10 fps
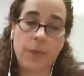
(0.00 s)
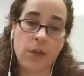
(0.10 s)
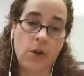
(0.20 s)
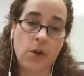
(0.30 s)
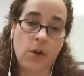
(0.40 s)

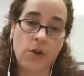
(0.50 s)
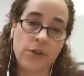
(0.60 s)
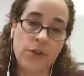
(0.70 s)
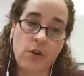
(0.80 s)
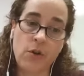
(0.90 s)

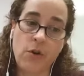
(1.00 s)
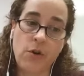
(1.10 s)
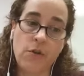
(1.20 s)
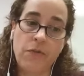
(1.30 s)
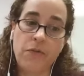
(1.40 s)
because
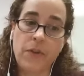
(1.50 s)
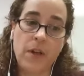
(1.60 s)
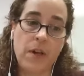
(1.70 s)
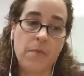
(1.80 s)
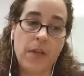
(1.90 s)
of
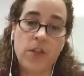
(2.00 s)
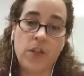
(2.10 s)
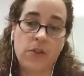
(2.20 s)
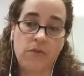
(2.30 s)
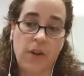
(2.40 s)

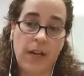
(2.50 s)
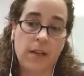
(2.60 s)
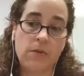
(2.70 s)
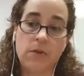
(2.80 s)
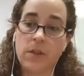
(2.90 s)
issues
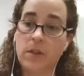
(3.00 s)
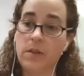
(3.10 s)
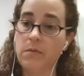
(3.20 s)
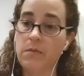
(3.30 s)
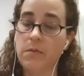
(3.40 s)
around
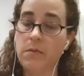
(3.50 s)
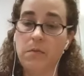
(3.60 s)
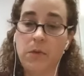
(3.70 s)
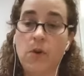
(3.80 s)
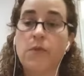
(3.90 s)

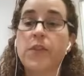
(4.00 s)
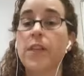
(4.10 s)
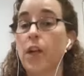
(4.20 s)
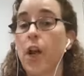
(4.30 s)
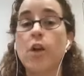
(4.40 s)
obviously
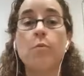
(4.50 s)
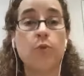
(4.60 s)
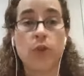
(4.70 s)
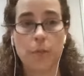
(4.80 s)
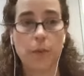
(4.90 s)
the global
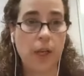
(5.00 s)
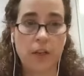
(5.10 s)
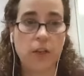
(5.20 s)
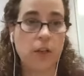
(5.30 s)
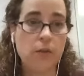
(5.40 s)
shipping
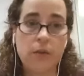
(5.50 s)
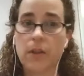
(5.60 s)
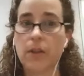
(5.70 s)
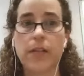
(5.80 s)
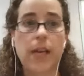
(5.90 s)
issues
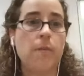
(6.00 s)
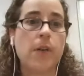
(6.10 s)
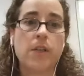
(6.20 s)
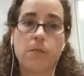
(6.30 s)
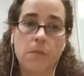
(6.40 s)
and how
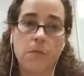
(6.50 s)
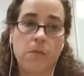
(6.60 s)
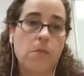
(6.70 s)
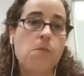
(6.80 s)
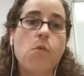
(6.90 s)
much
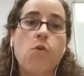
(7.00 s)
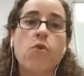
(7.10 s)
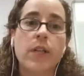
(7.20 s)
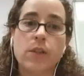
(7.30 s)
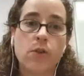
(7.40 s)

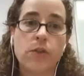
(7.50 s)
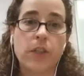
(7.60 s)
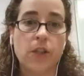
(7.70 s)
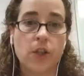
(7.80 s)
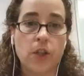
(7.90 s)
more it's
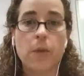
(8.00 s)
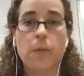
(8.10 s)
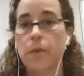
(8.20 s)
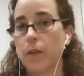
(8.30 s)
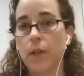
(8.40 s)
costing to ship